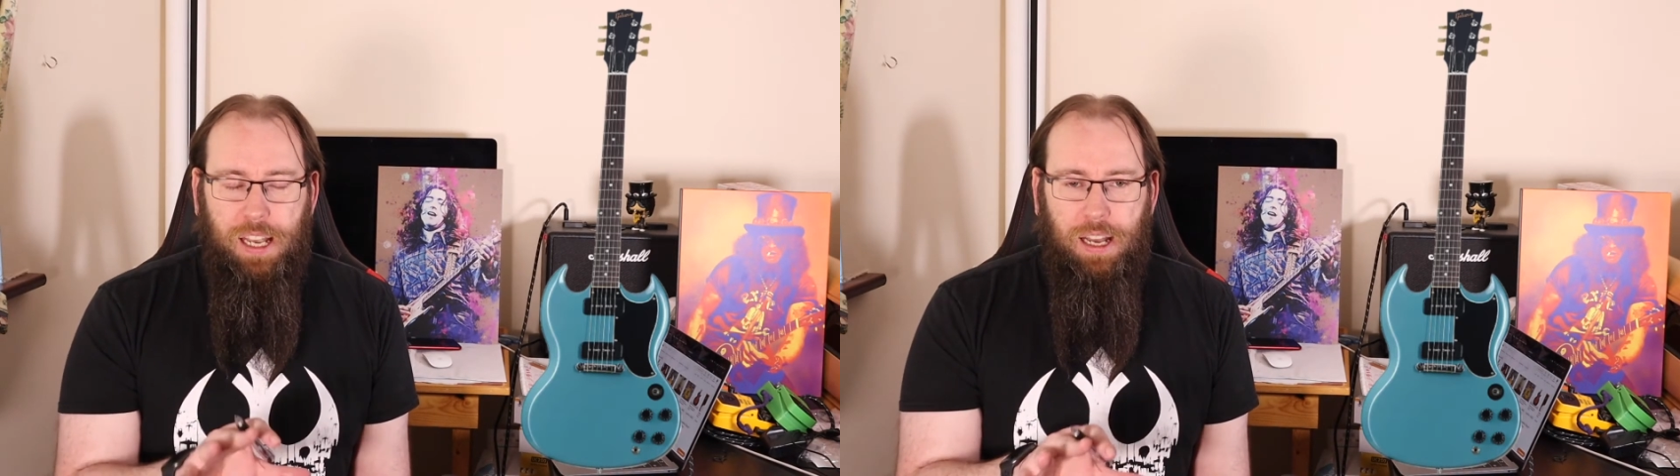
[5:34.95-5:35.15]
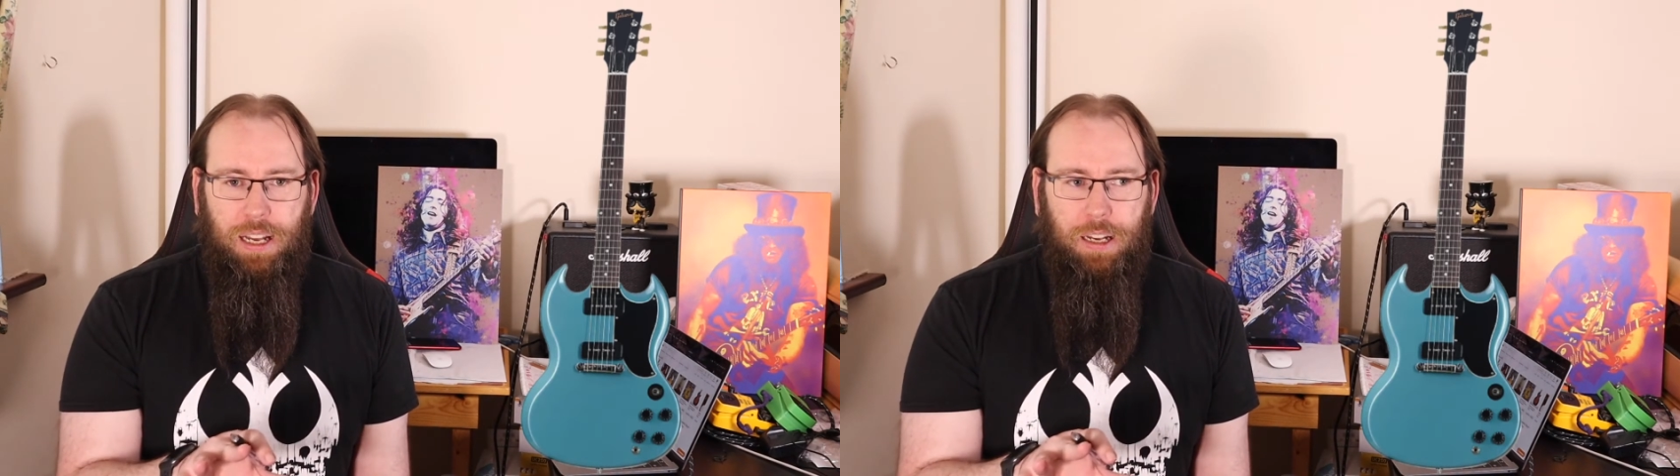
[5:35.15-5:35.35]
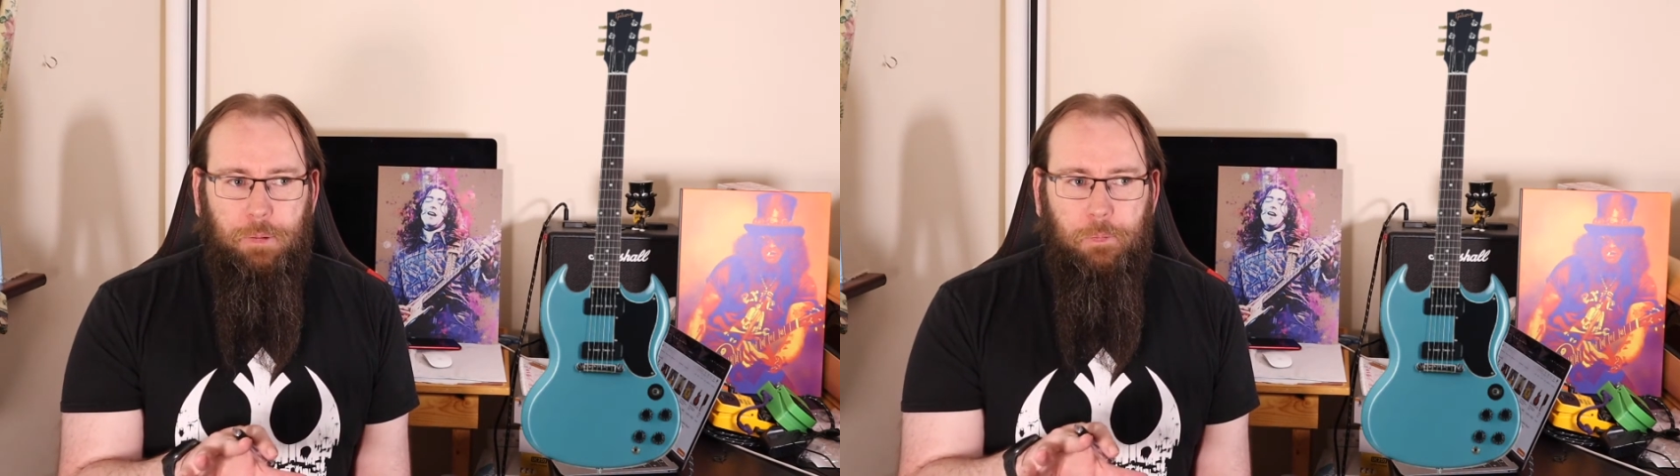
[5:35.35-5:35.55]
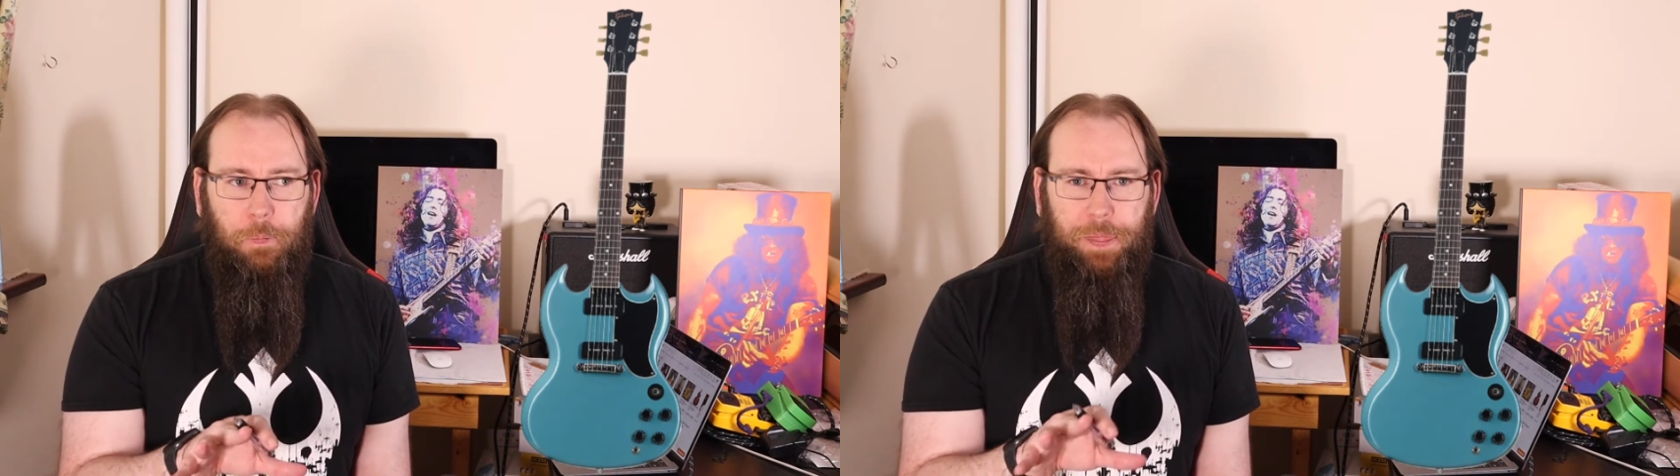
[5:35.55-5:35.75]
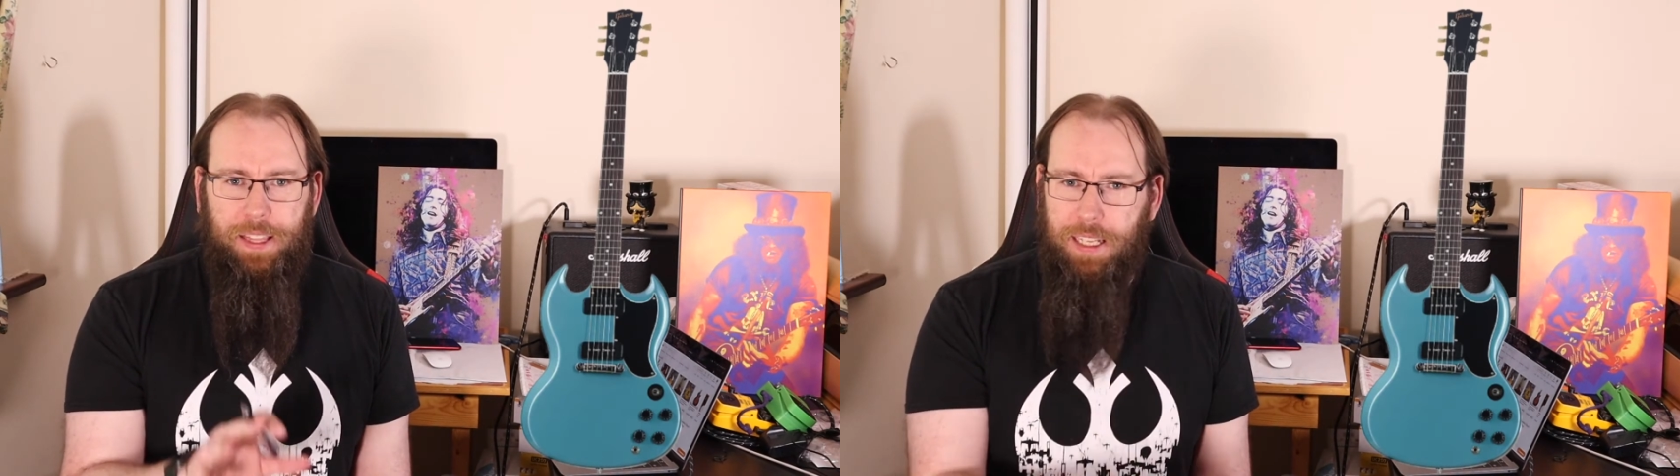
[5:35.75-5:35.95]

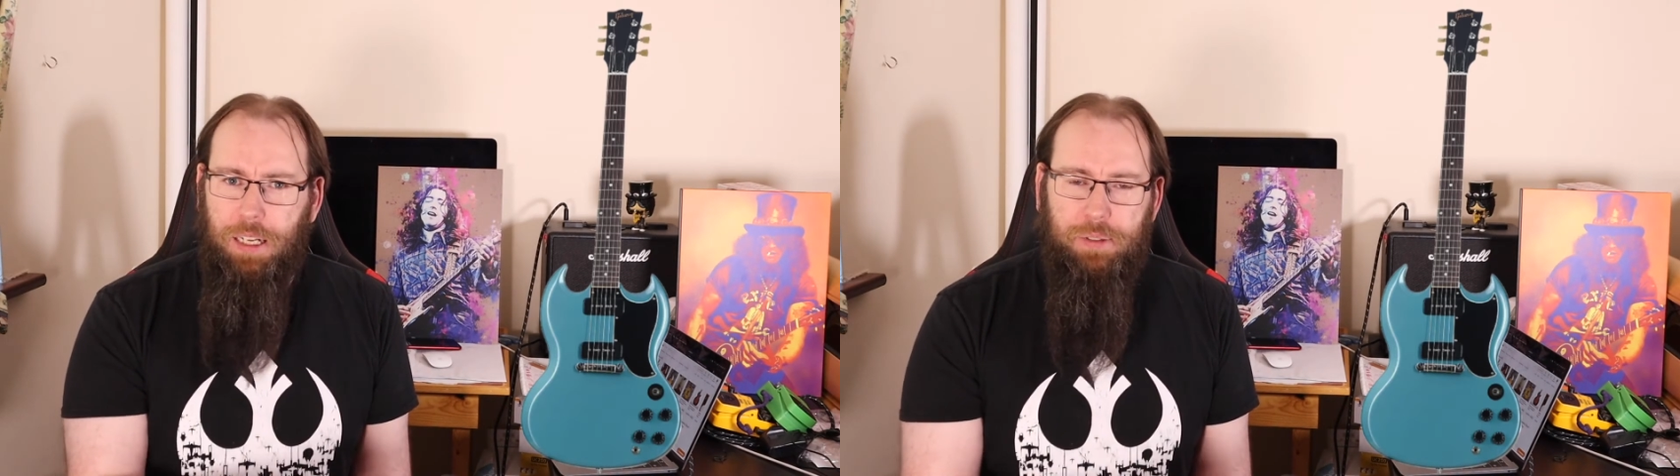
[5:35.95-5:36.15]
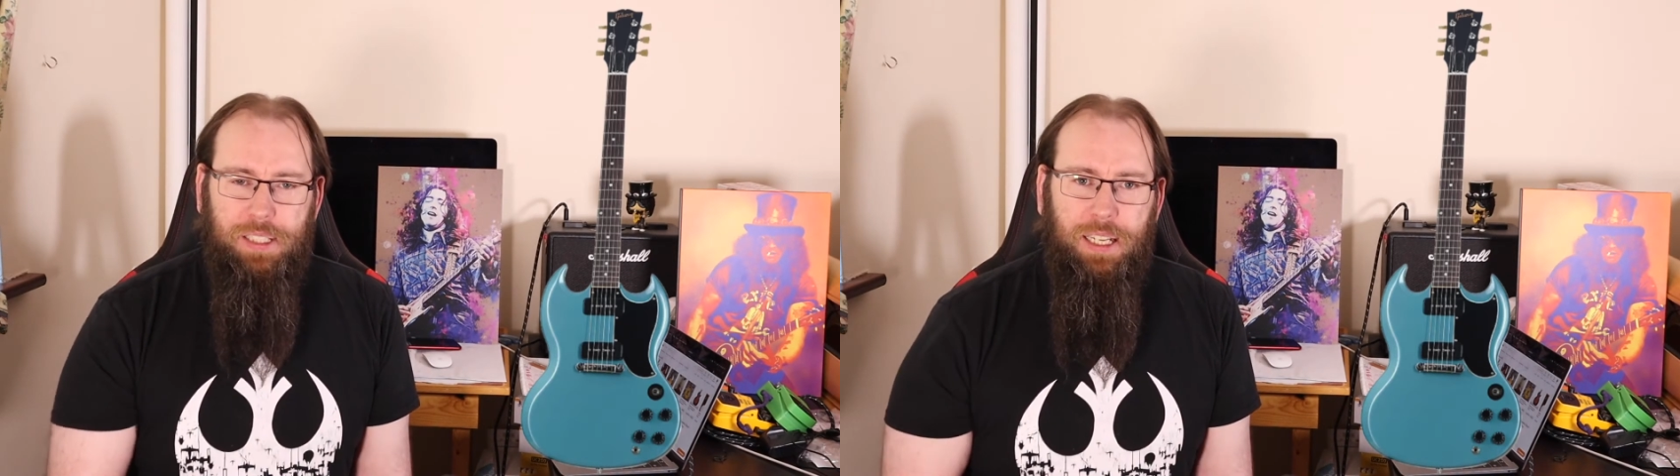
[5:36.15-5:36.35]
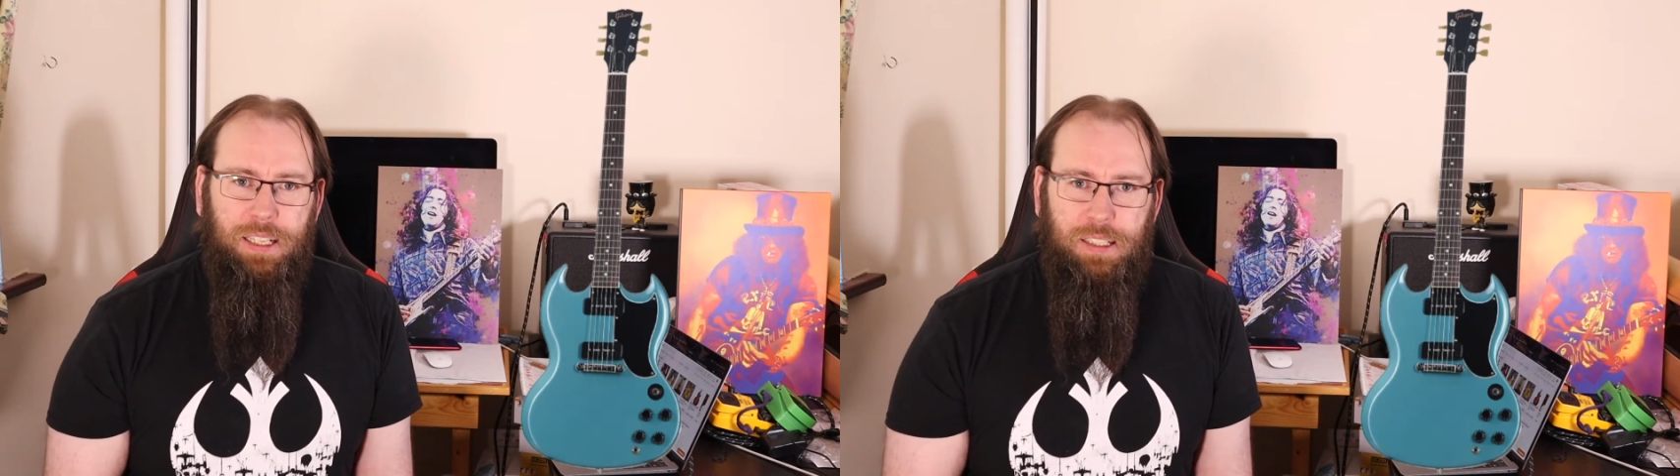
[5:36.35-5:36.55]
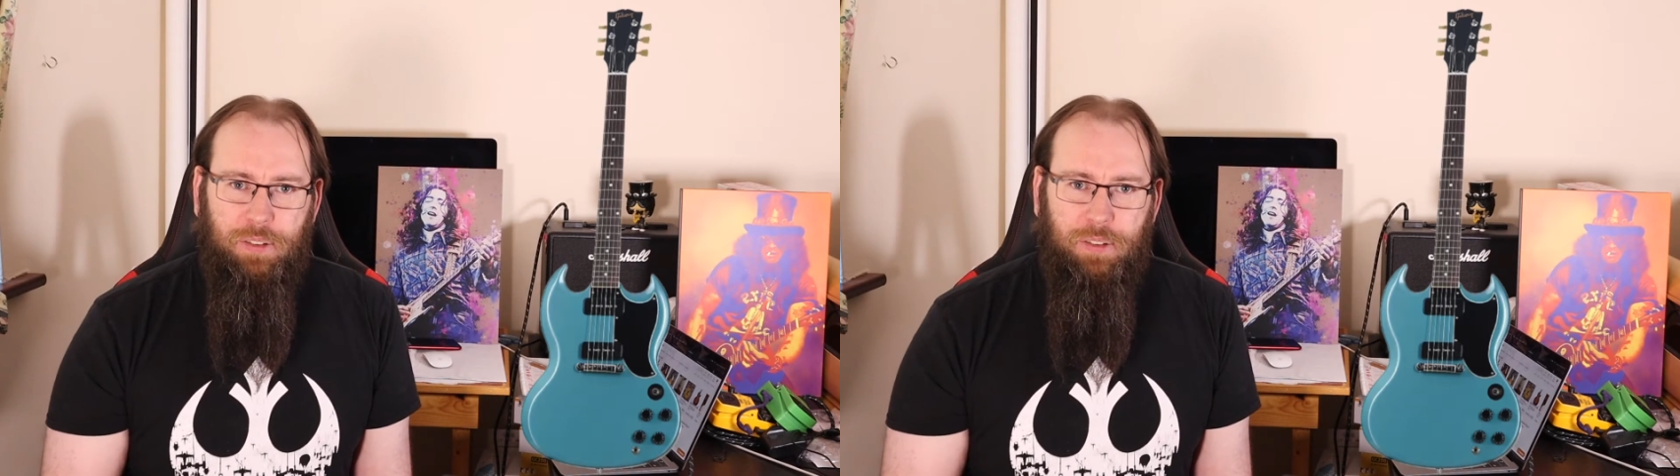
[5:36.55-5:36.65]
The thing I would say is